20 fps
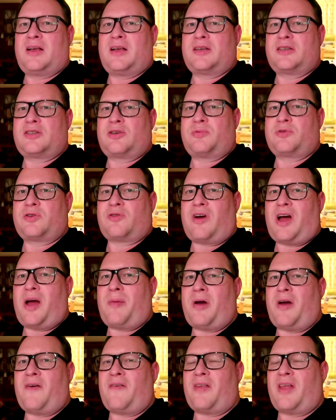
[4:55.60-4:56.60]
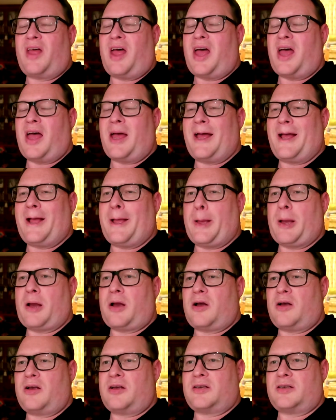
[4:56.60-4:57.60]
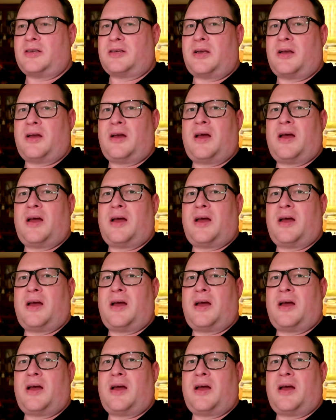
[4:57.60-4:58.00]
subscribe over there, because